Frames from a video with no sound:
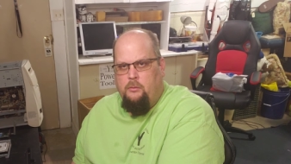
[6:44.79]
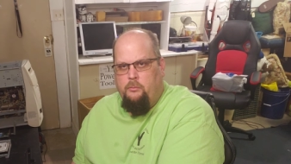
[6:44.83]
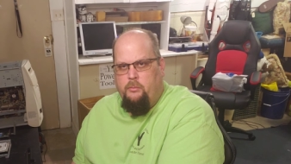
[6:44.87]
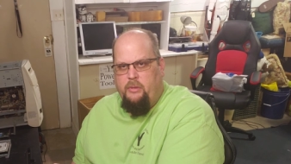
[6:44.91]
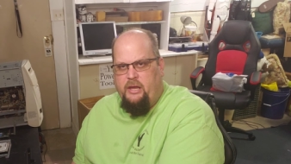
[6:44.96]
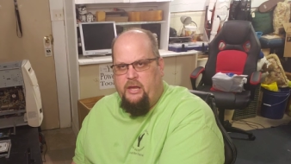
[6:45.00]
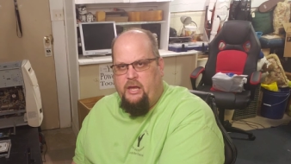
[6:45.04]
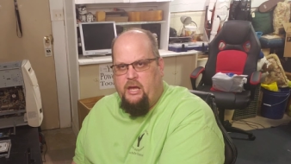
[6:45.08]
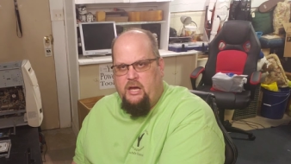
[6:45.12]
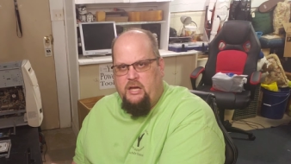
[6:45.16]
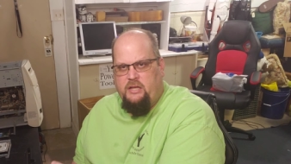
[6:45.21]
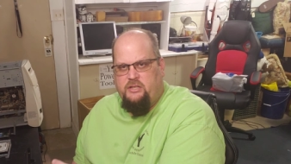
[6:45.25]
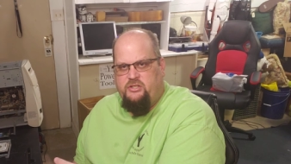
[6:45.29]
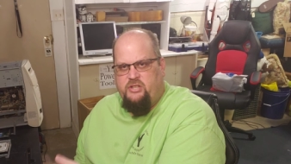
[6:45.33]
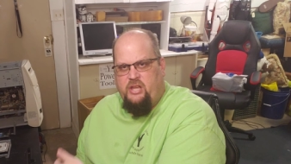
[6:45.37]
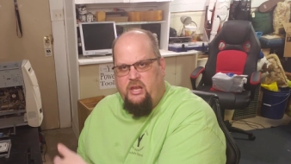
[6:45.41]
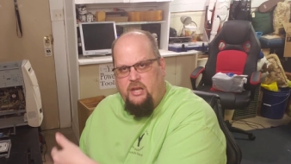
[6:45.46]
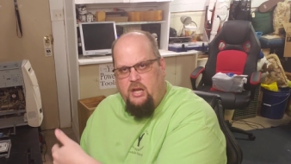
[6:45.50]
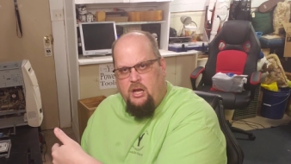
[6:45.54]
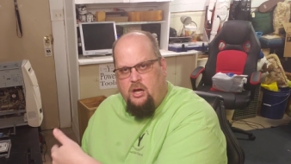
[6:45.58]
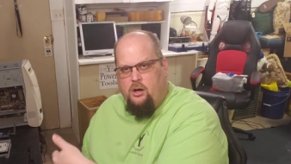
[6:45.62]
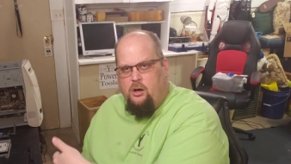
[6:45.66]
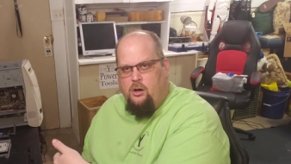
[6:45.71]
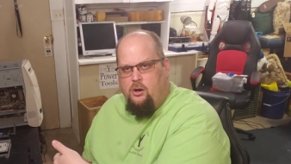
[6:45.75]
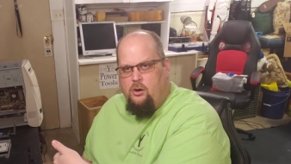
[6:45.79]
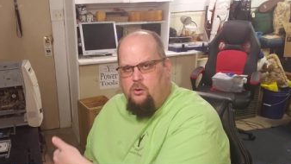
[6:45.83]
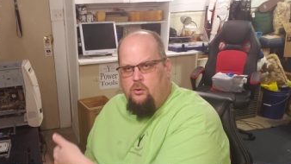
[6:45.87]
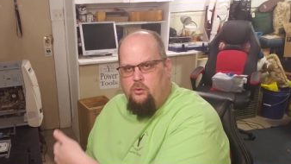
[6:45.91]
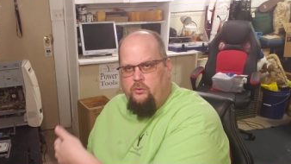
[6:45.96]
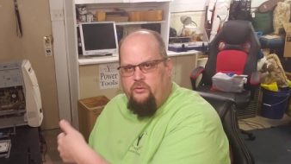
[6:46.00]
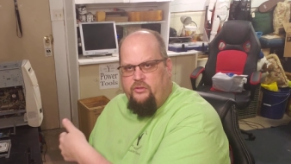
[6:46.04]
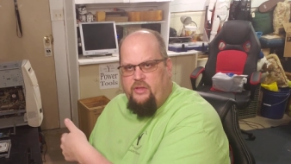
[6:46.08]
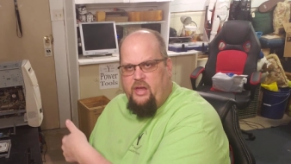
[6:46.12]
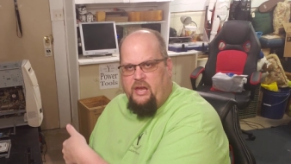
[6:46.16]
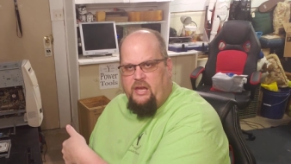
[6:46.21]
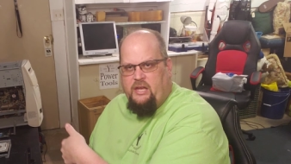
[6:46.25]
because they
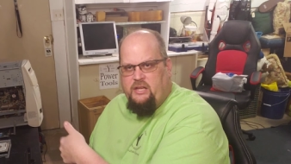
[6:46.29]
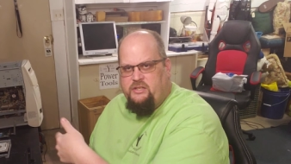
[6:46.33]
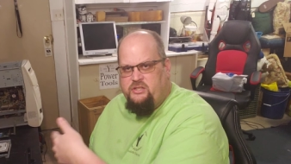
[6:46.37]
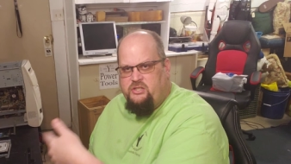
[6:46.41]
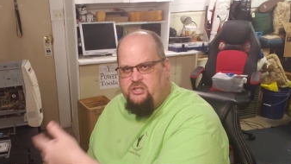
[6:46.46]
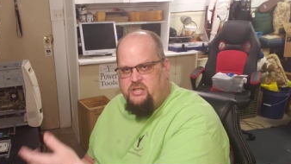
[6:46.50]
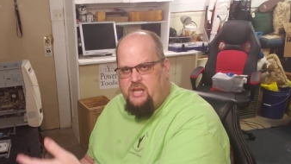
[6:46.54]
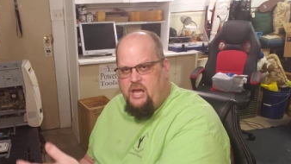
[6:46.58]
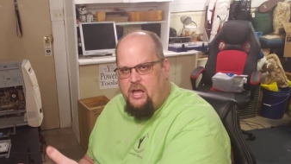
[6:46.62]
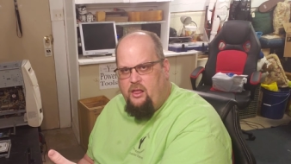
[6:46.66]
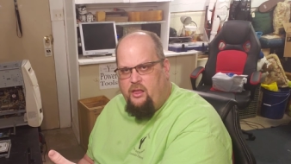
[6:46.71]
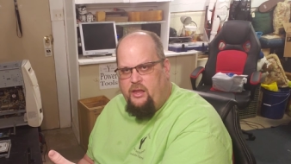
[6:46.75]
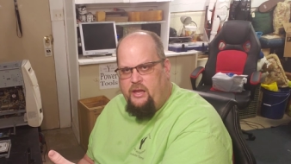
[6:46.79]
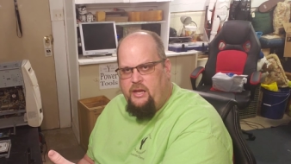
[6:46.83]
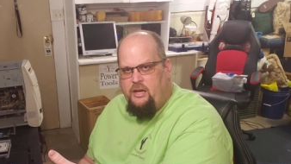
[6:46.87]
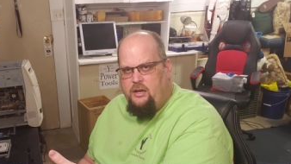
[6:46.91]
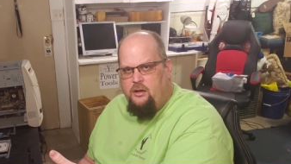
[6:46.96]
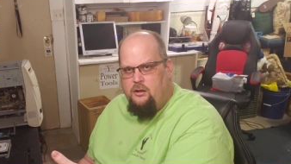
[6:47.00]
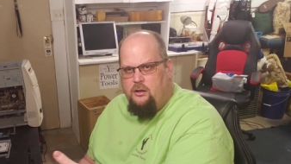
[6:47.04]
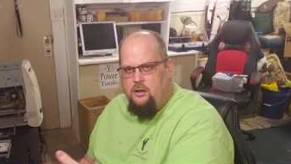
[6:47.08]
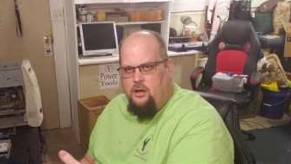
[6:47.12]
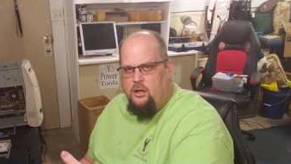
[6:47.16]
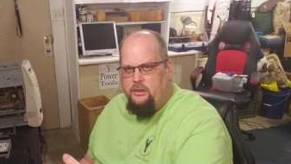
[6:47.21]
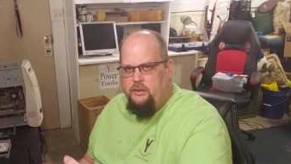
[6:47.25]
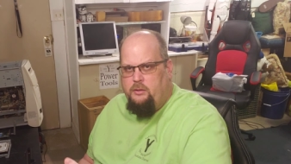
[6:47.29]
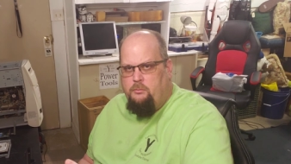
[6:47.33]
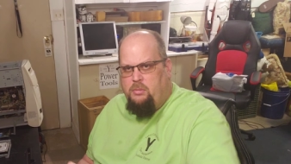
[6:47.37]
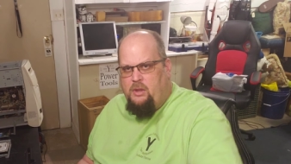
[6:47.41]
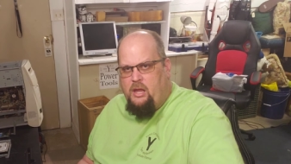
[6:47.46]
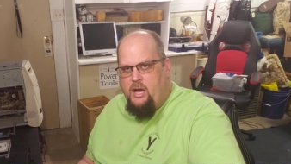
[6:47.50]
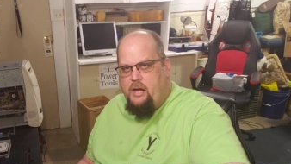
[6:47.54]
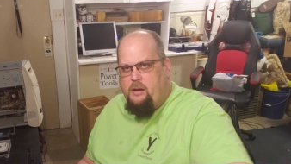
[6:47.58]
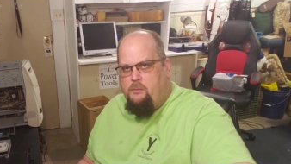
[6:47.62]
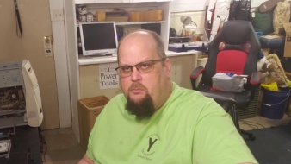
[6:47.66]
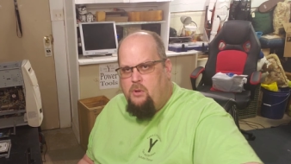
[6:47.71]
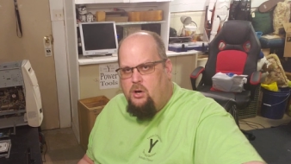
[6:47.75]
know they can sell it on the
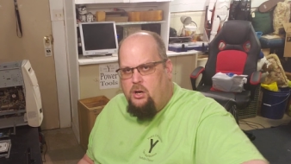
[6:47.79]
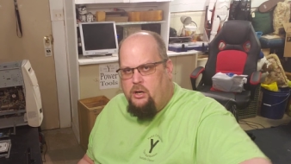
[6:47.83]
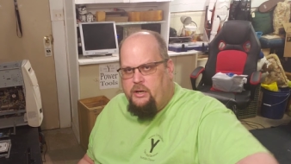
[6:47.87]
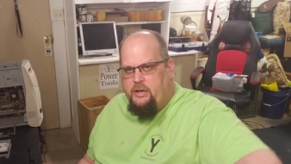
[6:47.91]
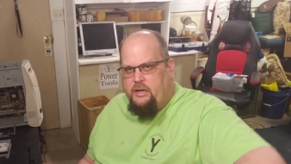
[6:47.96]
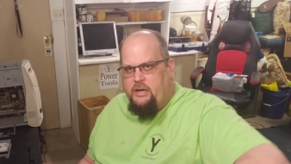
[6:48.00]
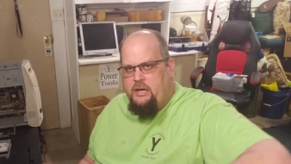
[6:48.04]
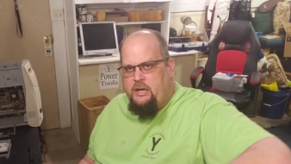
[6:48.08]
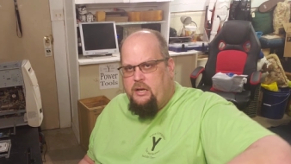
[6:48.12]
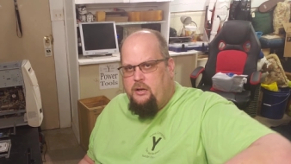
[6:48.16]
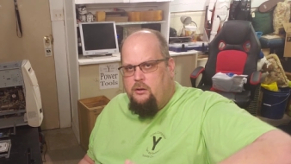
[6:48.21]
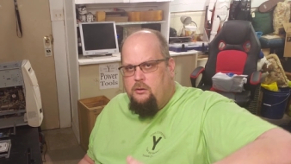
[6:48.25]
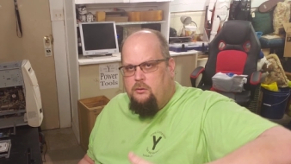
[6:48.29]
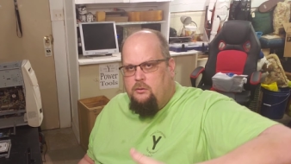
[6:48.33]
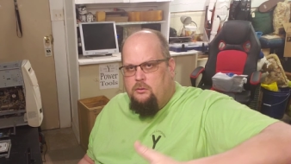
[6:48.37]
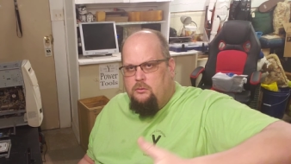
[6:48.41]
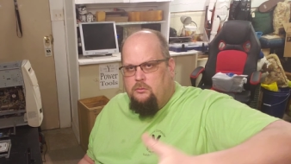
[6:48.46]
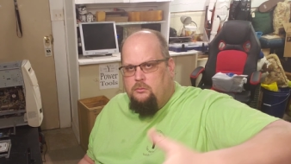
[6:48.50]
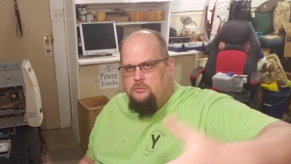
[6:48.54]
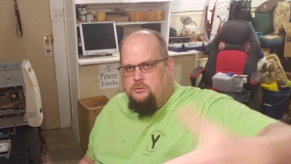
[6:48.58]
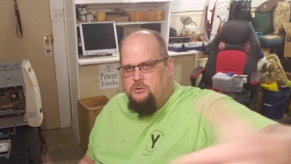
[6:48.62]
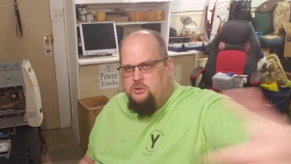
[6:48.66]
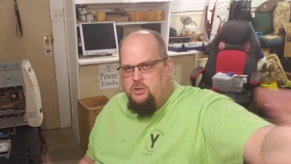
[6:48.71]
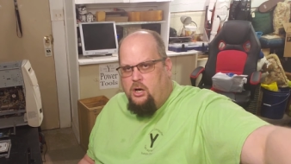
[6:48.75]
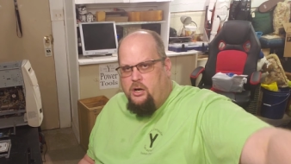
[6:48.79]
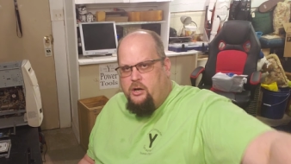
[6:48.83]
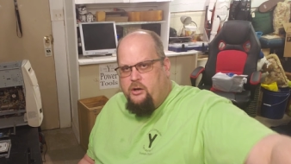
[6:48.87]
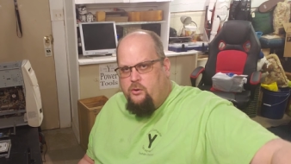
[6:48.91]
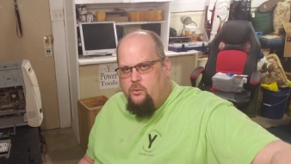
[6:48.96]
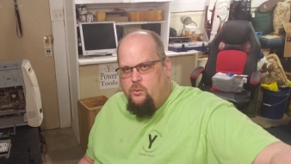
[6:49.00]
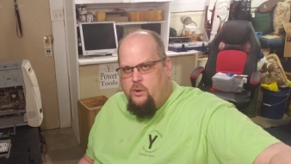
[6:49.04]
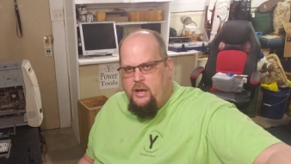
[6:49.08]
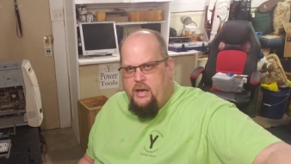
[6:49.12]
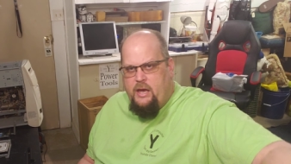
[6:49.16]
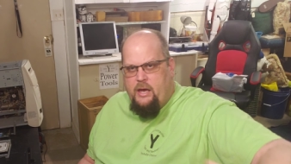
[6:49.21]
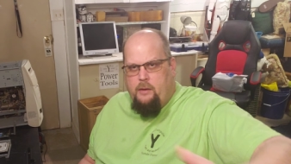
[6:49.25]
black market dark
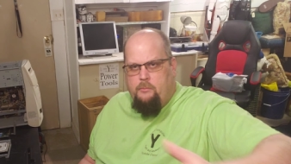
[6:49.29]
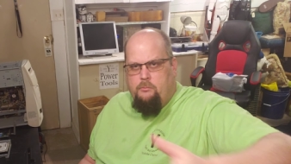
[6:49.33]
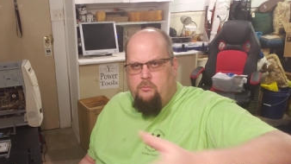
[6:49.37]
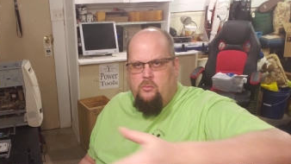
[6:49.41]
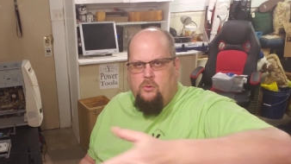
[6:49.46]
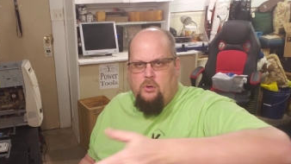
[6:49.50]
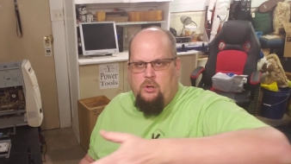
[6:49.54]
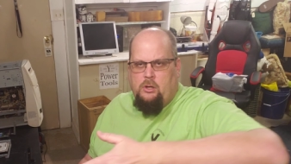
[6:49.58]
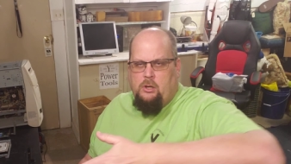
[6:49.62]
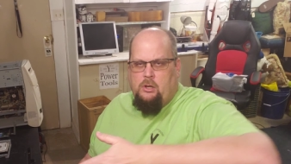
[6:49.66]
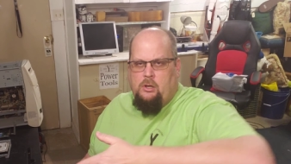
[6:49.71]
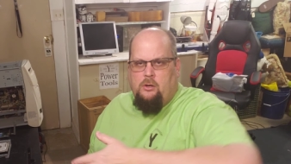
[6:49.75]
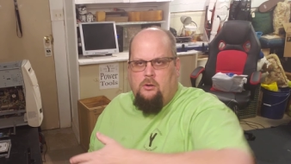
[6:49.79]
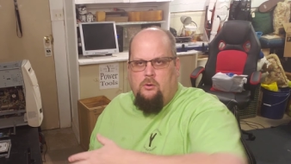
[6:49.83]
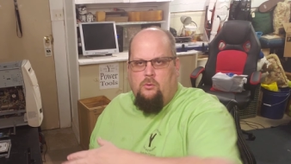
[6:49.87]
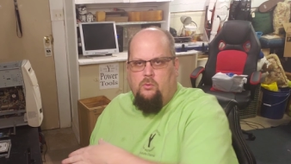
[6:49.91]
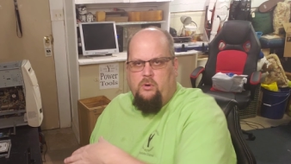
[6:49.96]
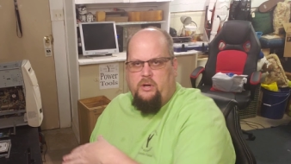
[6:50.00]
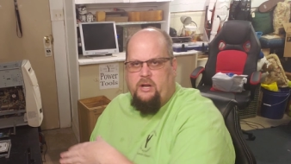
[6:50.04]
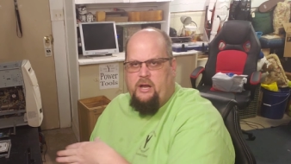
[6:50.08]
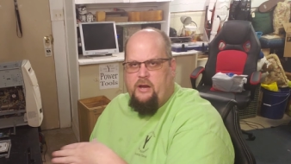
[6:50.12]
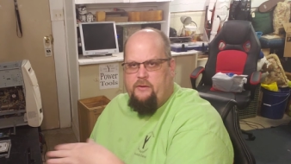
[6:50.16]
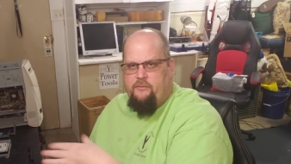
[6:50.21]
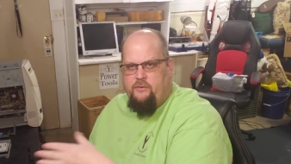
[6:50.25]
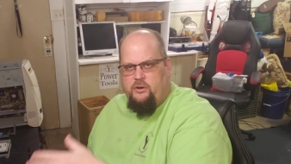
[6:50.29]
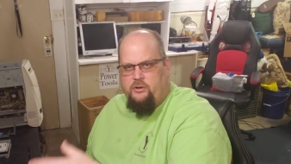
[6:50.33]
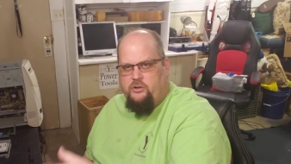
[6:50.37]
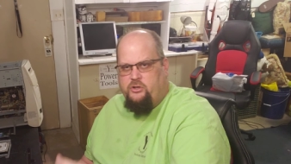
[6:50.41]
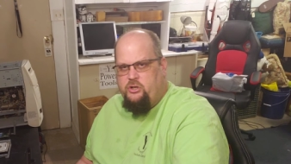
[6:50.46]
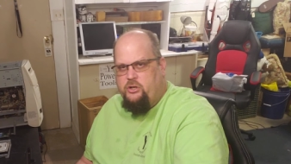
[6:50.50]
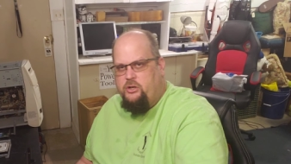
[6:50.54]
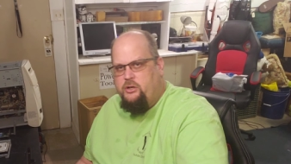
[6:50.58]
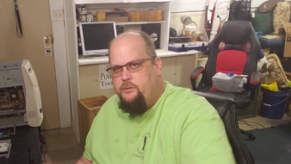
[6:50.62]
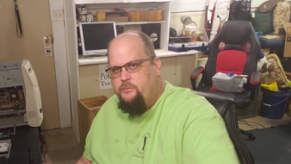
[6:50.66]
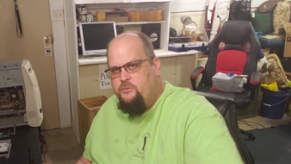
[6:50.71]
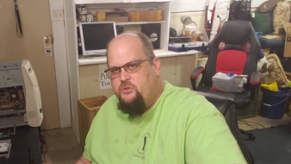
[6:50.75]
web, whatever
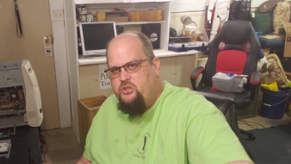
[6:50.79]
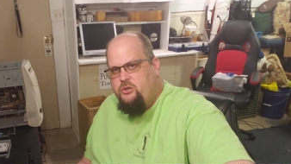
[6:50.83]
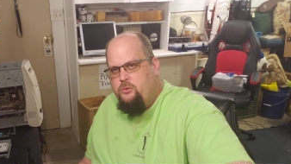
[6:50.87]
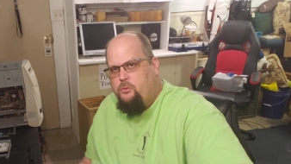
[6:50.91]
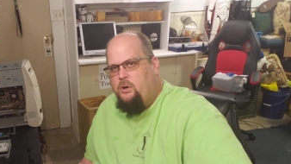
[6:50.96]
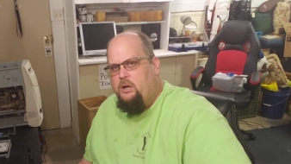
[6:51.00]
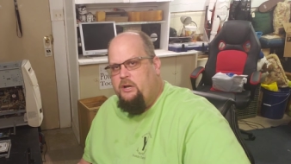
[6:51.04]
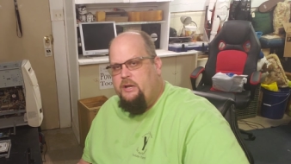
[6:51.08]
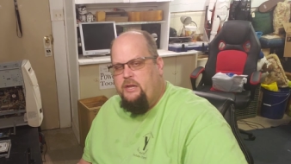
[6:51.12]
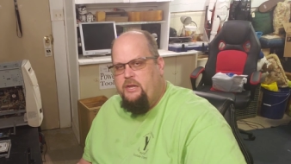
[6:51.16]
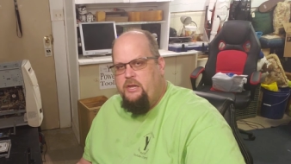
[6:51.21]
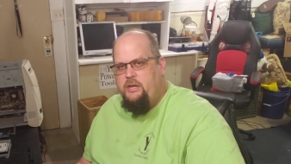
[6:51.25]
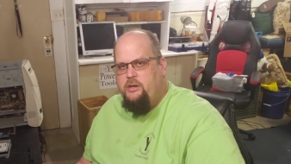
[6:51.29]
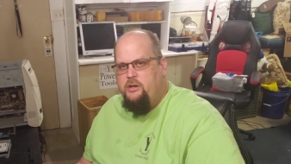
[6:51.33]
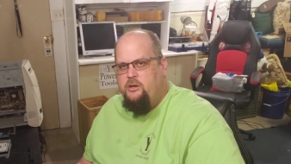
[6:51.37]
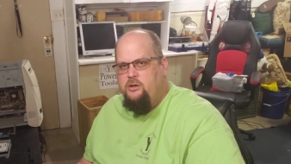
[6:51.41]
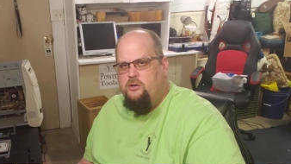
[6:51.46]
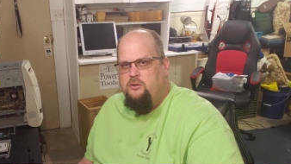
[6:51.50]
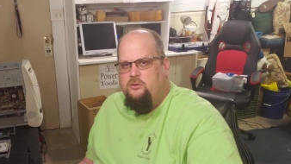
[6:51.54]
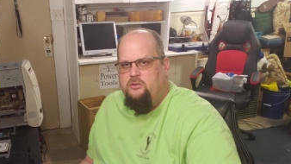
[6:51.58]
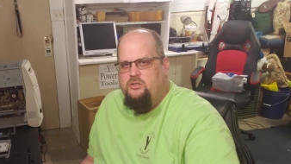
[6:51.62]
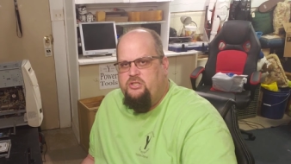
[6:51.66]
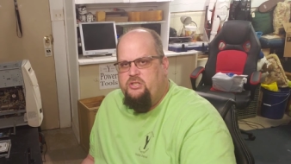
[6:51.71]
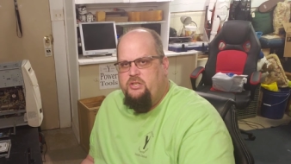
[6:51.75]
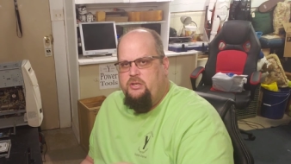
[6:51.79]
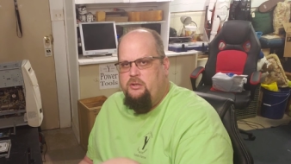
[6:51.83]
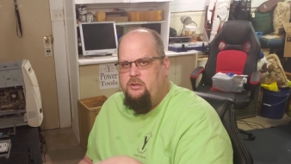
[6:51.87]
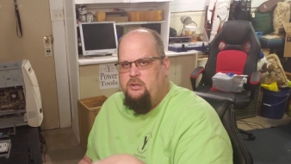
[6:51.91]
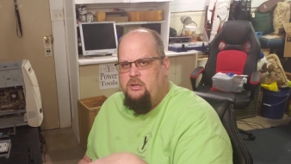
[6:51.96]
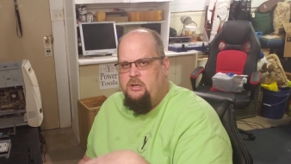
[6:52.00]
terms you want to use